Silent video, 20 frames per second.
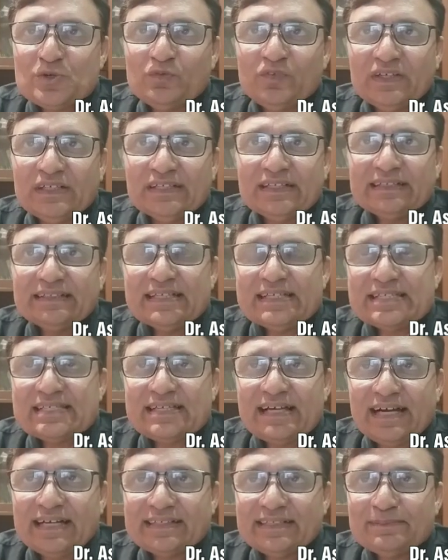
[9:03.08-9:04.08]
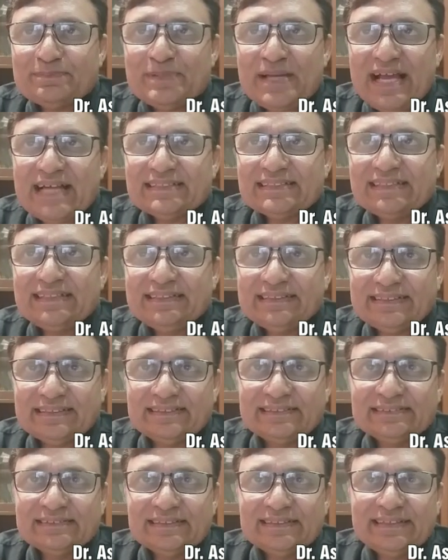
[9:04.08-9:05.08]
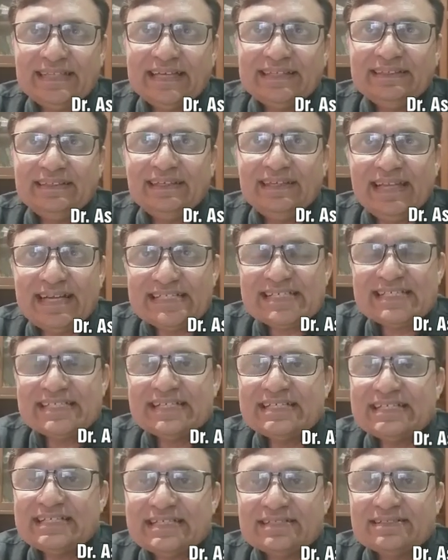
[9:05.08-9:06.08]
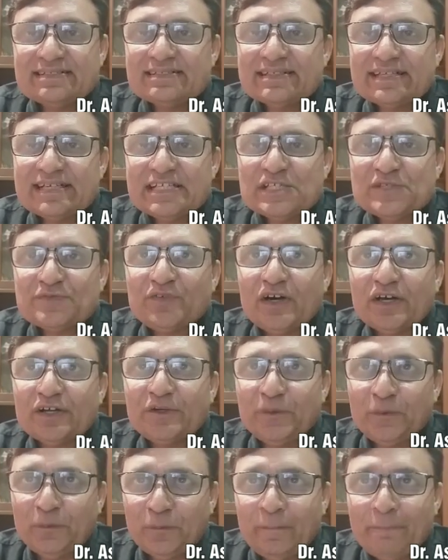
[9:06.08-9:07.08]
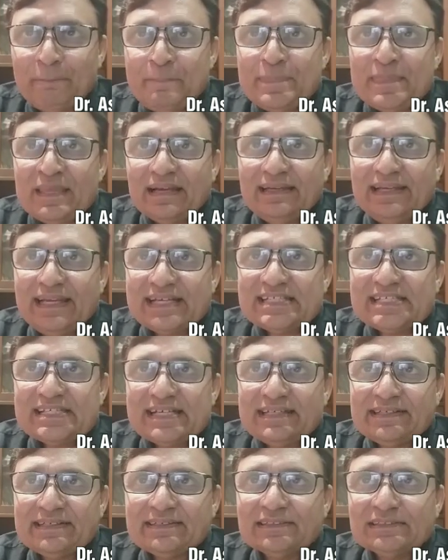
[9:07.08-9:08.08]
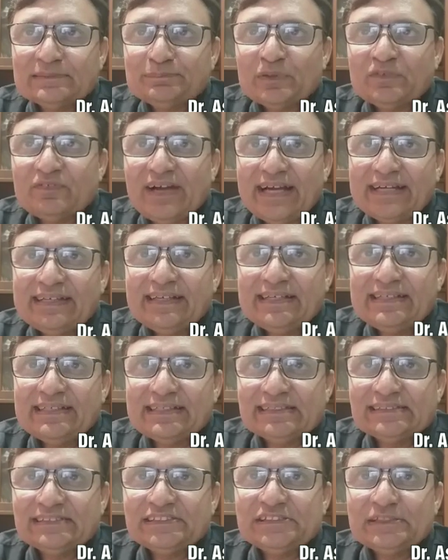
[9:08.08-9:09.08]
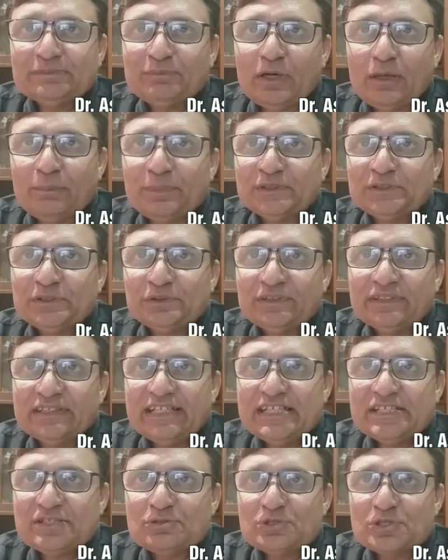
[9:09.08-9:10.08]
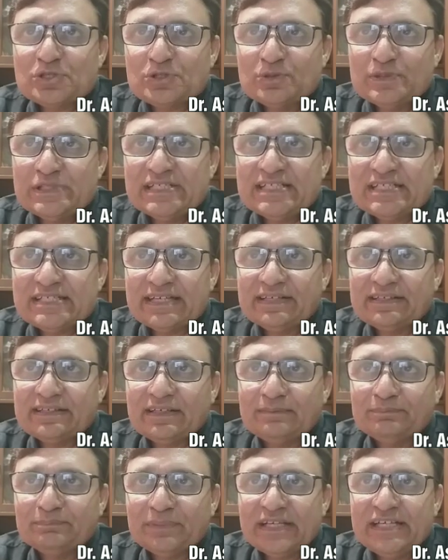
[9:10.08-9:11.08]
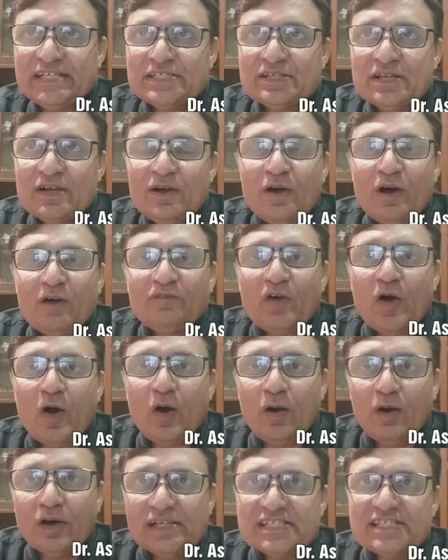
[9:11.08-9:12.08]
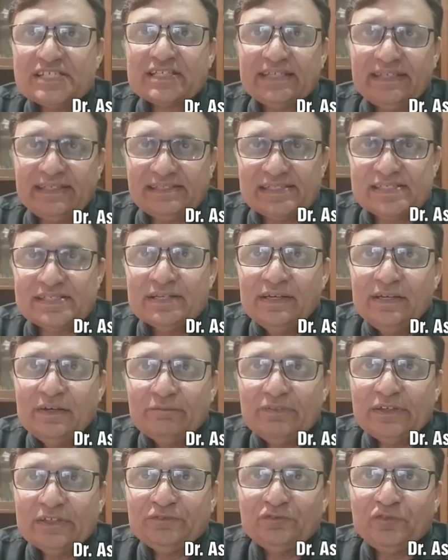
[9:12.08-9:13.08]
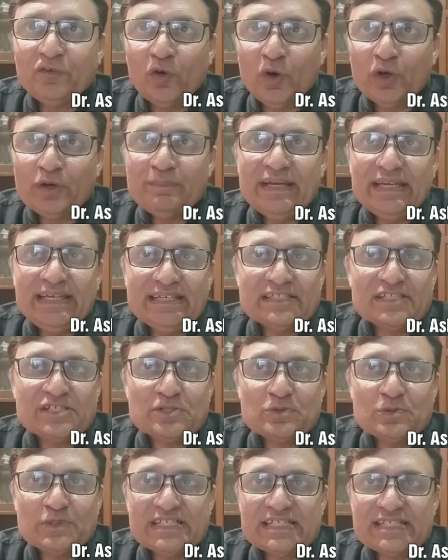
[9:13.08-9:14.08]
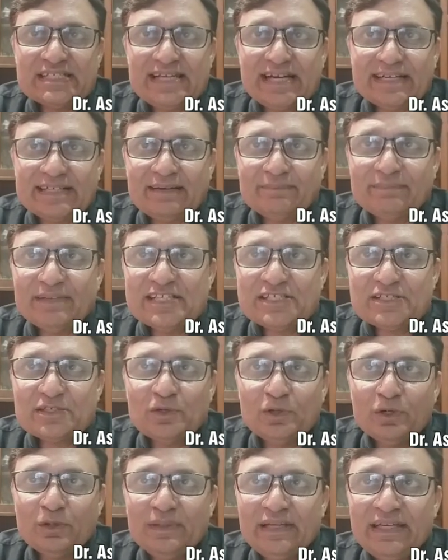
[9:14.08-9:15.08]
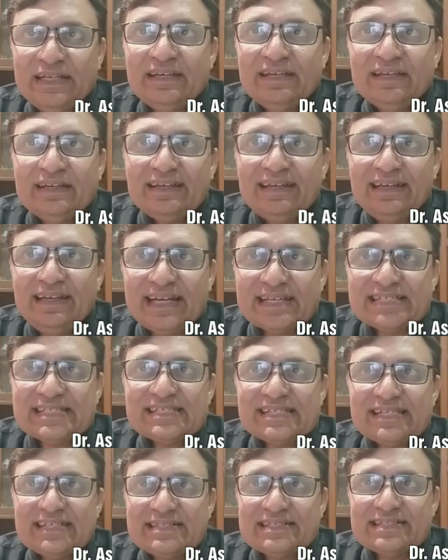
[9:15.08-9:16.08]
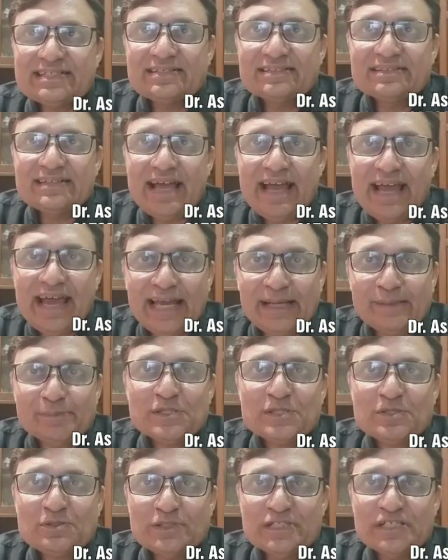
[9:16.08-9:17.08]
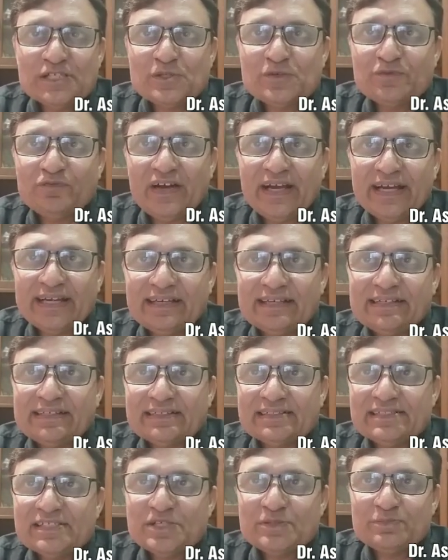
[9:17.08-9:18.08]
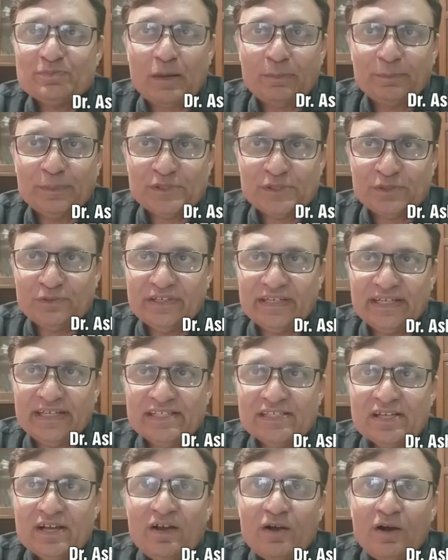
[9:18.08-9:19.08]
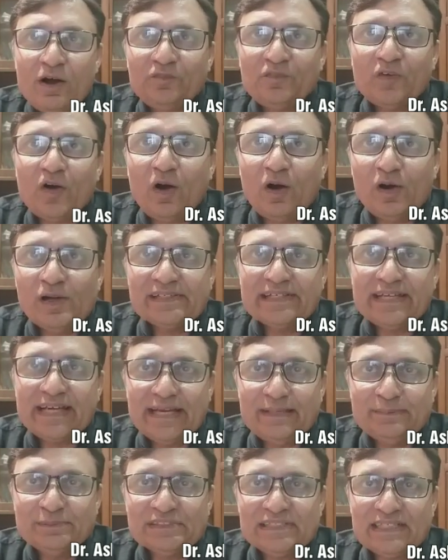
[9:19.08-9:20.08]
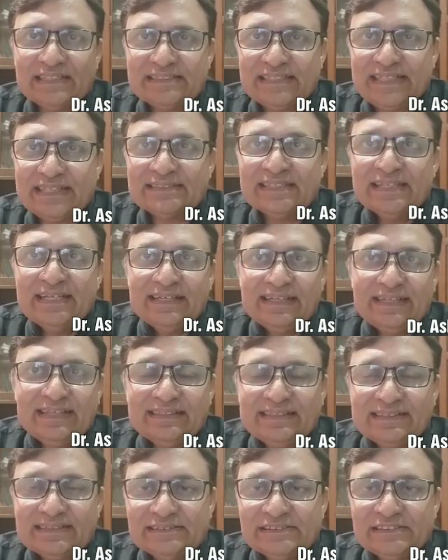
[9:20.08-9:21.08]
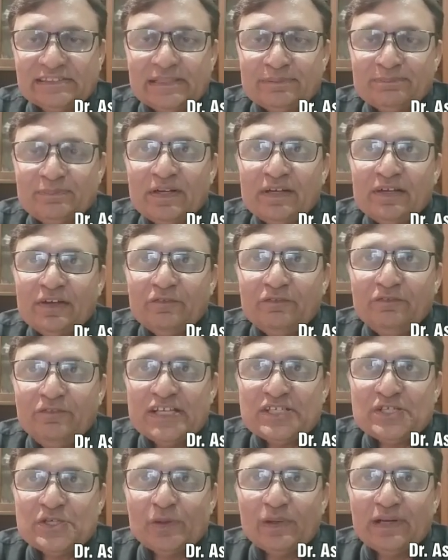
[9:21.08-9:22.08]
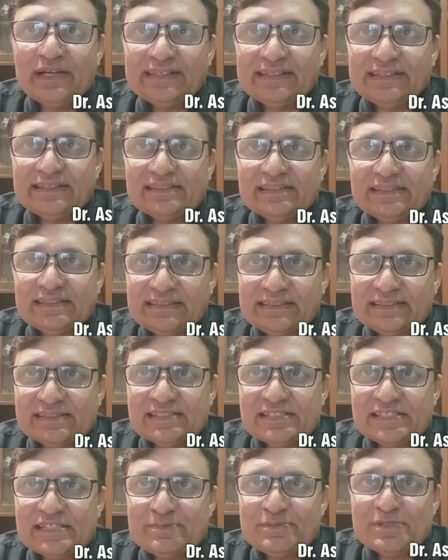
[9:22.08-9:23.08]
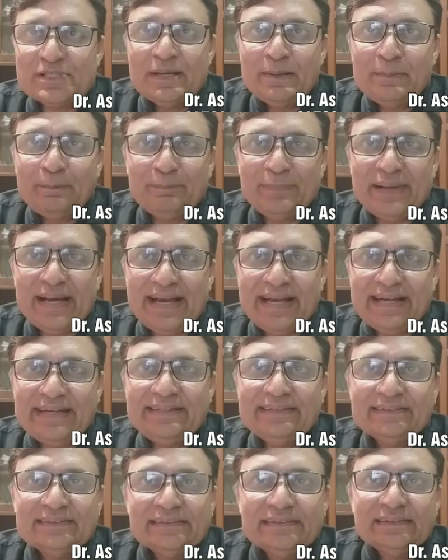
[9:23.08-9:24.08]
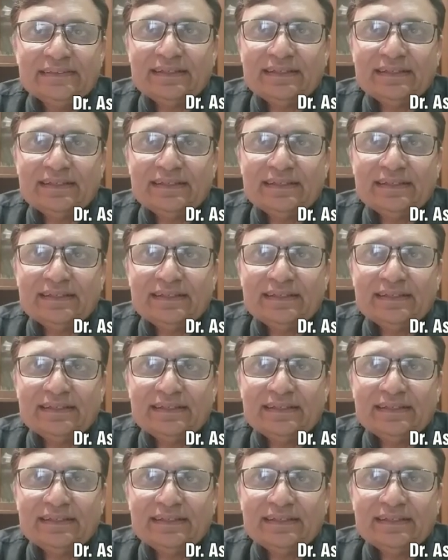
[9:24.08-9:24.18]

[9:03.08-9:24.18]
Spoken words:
to work in the startup as an intern, then Let's Intern is for you. Let's Intern provide internship opportunities to students in companies of all scales. With 4 million students database globally, Let's Intern helps students to find internship opportunities of all types, such as internship, visual internships, brand